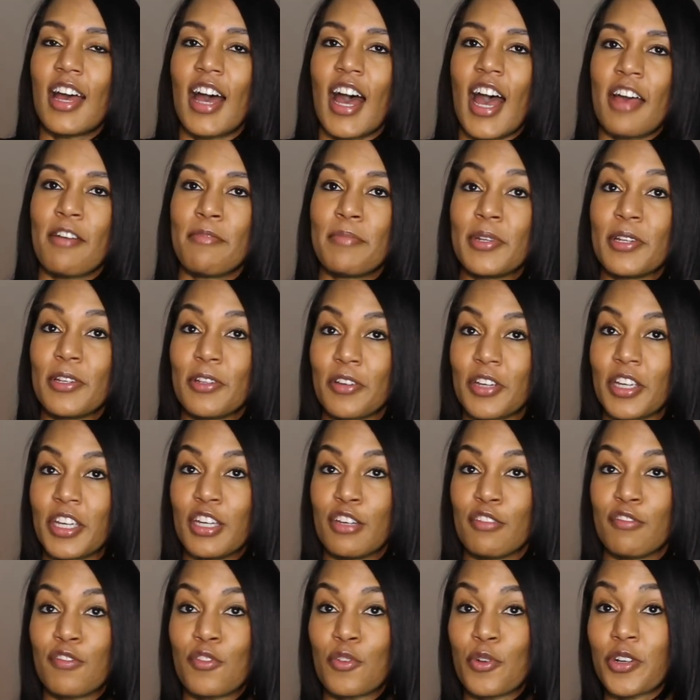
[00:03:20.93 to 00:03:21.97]
I've been
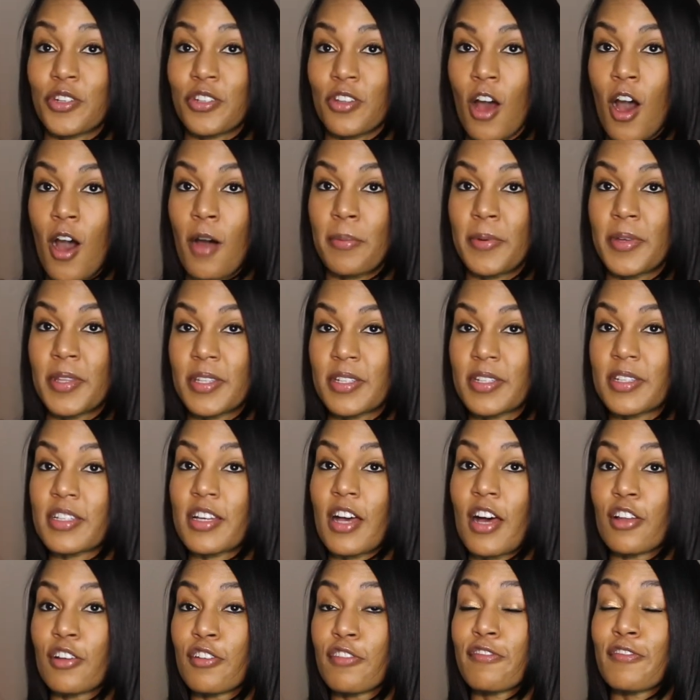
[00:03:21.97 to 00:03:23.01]
looking for a top in this
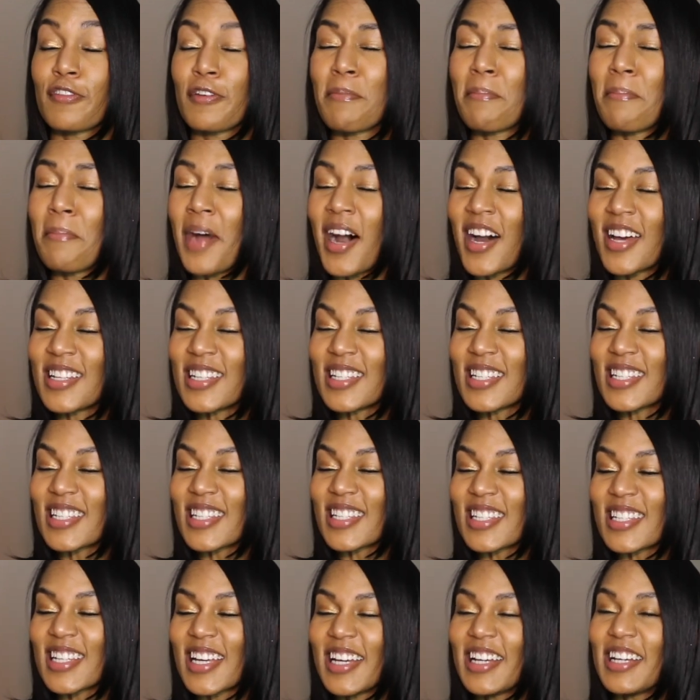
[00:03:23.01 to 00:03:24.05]
color for
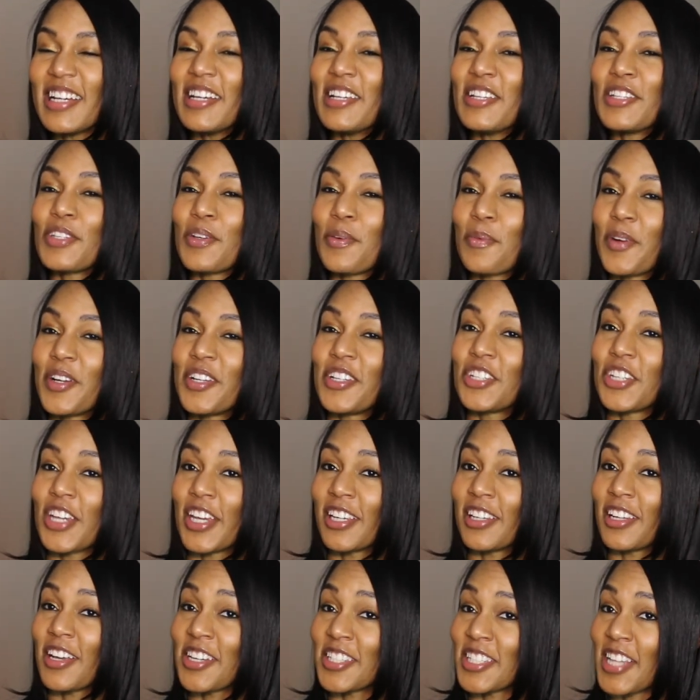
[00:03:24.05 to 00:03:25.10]
months, so when
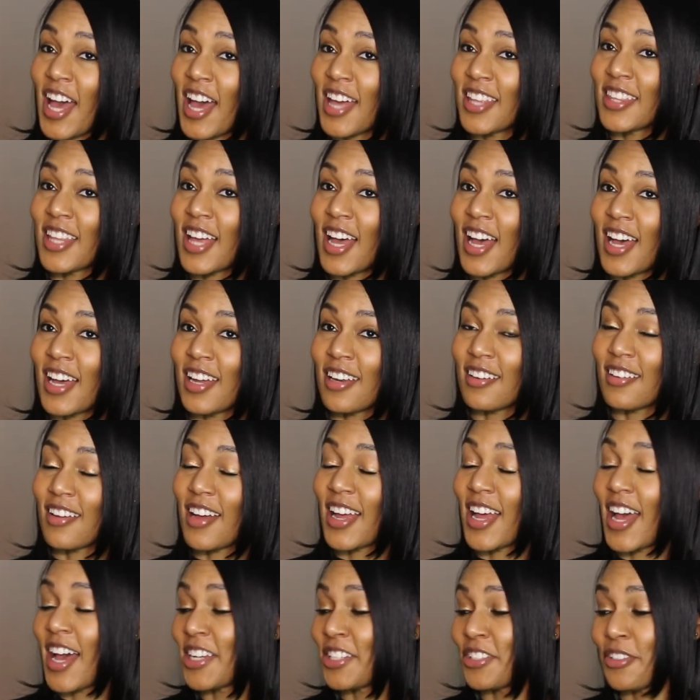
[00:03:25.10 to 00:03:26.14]
J-Lux had that,
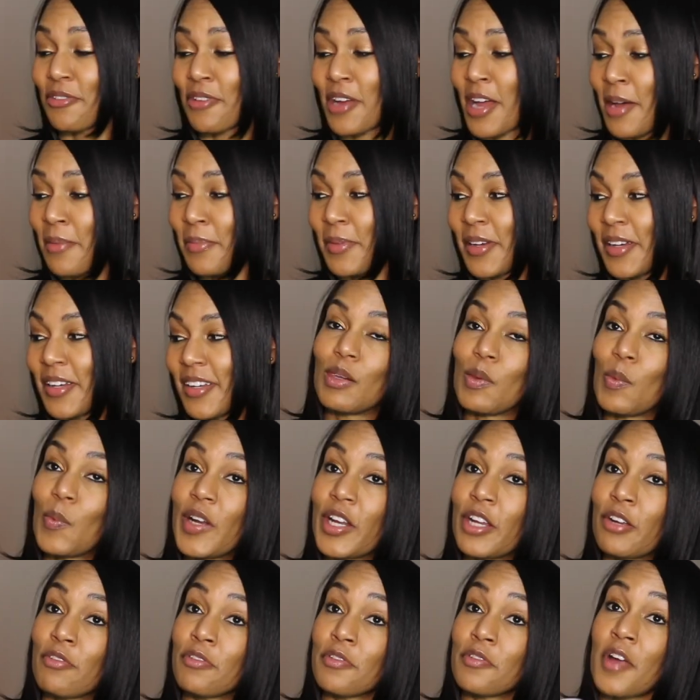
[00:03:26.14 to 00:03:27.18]
I had to grab it.
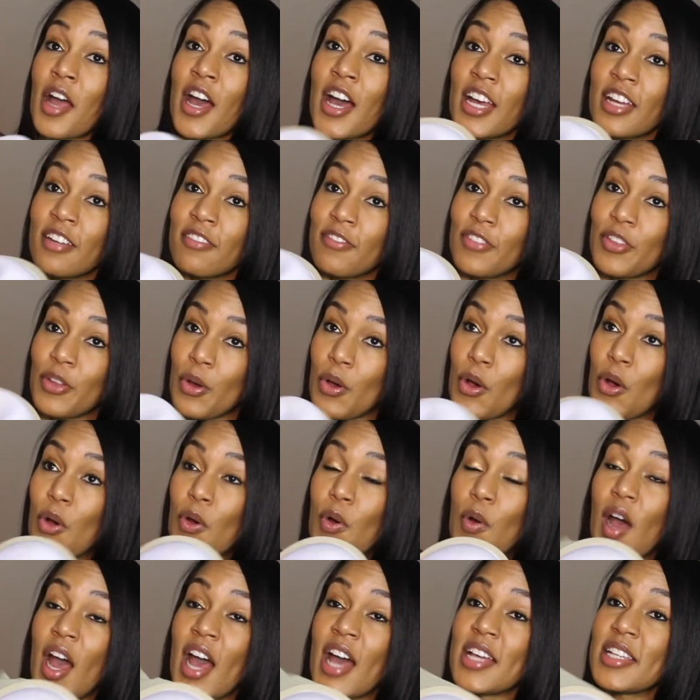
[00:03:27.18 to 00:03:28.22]
When it arrived
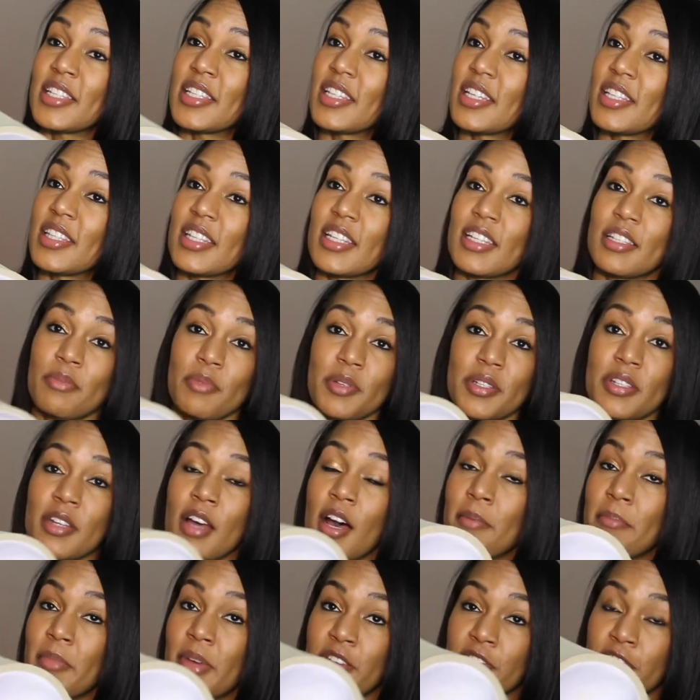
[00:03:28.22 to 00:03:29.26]
though, I said this was
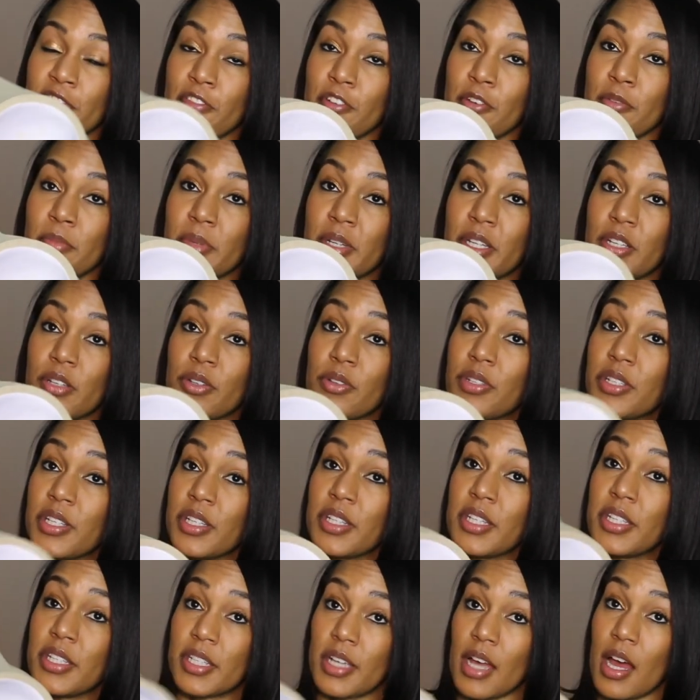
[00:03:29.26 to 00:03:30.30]
not meant for me. You
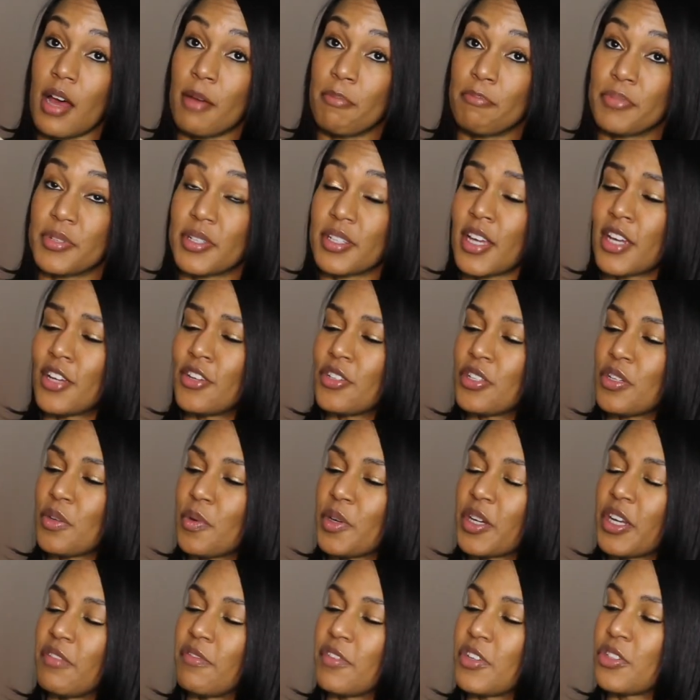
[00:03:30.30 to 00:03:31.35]
see these cups? I used to
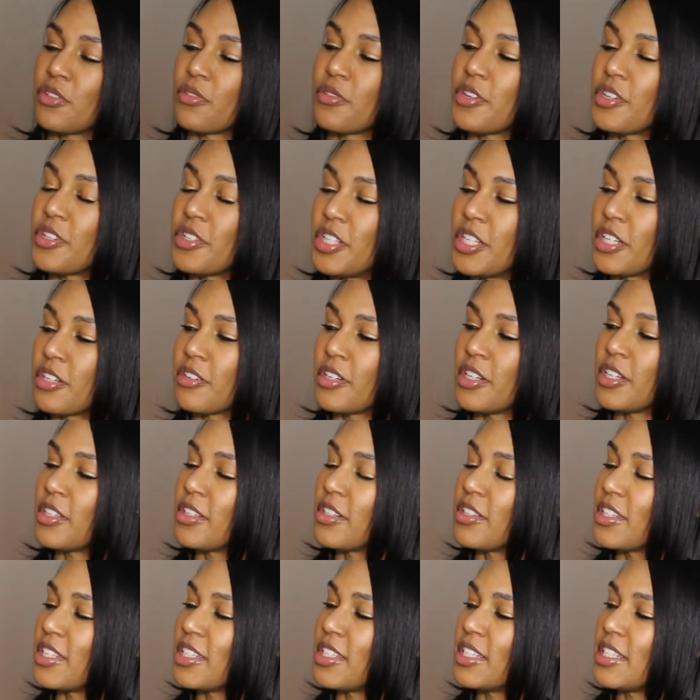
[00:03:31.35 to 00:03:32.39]
work at Victoria's
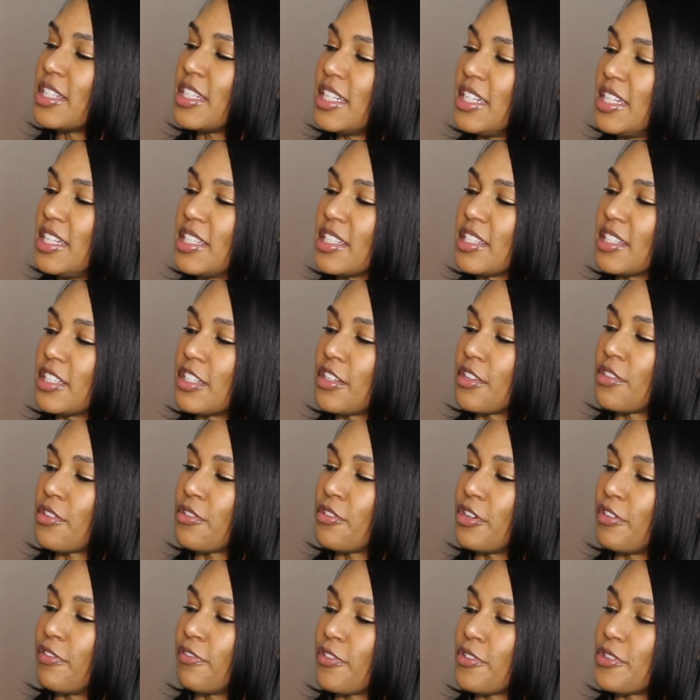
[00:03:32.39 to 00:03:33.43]
Secret. This is easily a
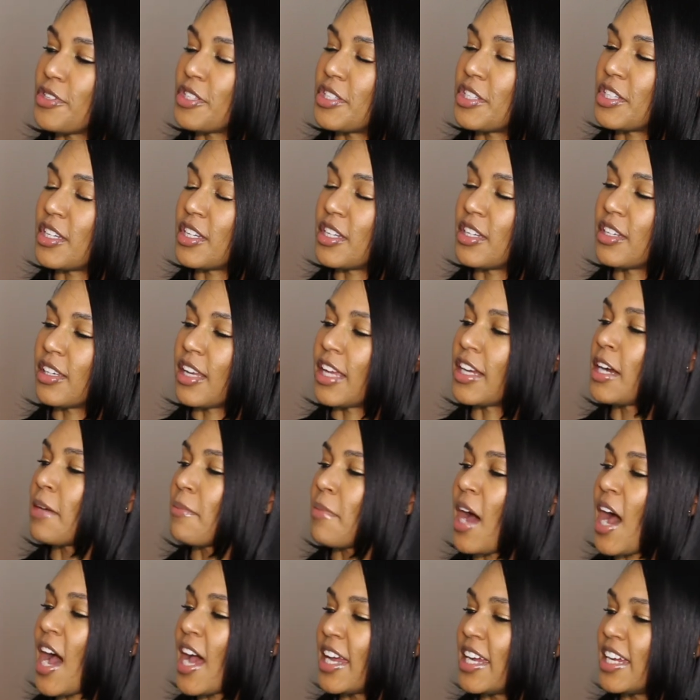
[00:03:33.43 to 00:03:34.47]
34C. Like I'm
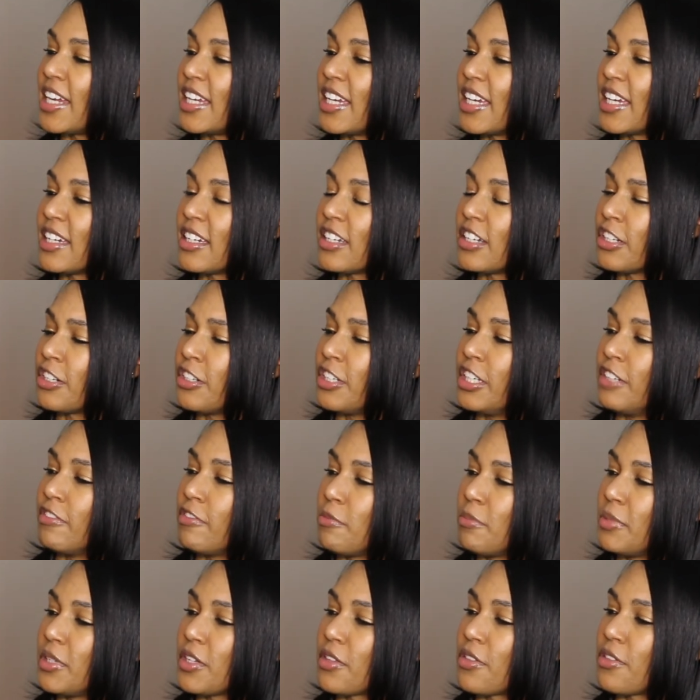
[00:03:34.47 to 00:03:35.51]
eyeing it, it could
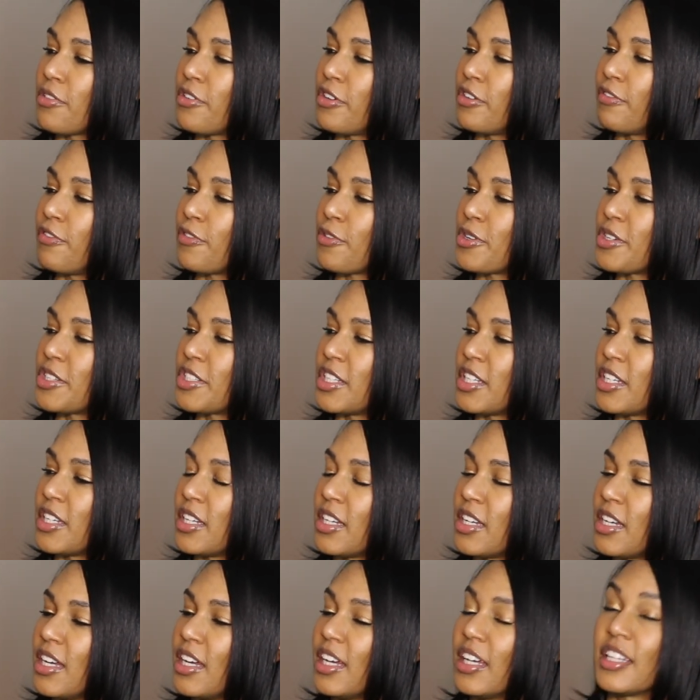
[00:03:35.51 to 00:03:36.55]
even be a
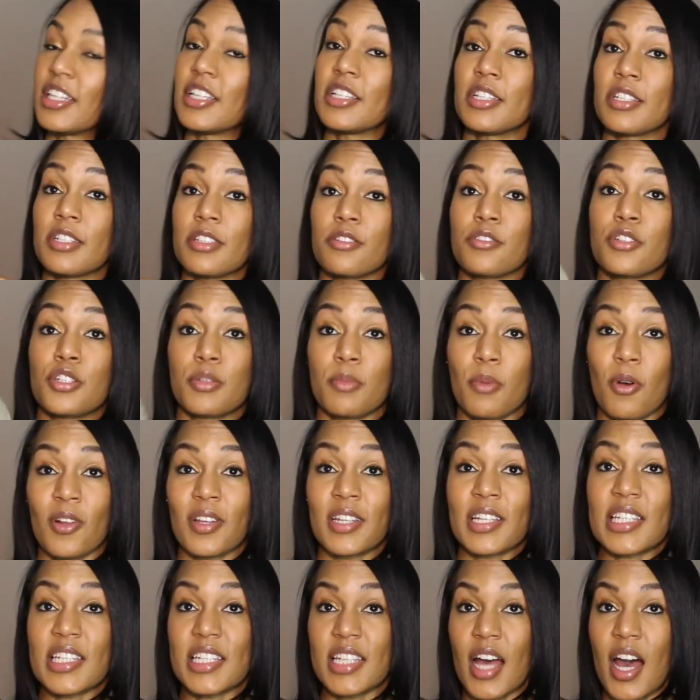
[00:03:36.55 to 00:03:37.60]
34D. This is their
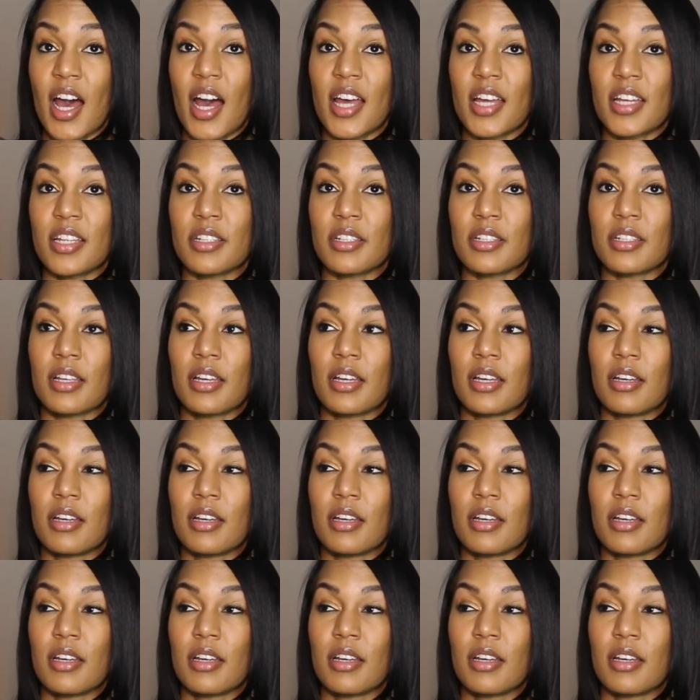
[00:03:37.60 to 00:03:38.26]
smallest size.